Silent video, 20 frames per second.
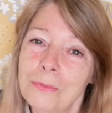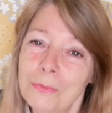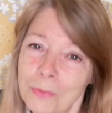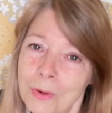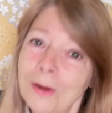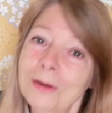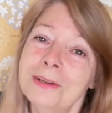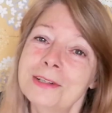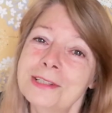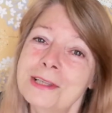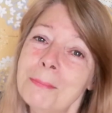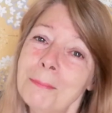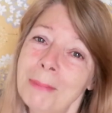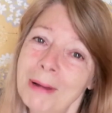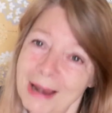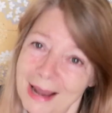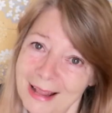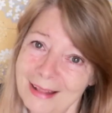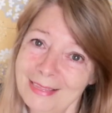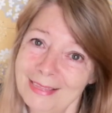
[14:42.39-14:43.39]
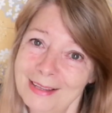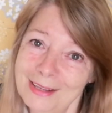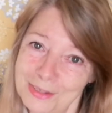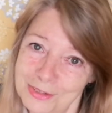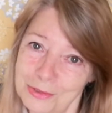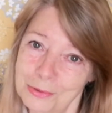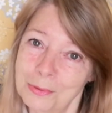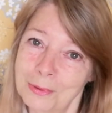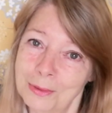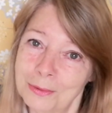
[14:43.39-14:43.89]
want to plan
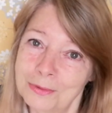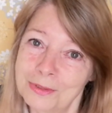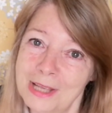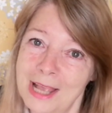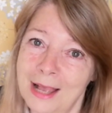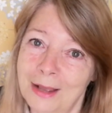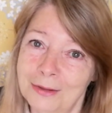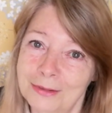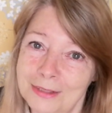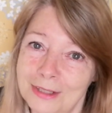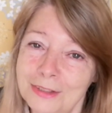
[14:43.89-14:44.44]
this quilt out.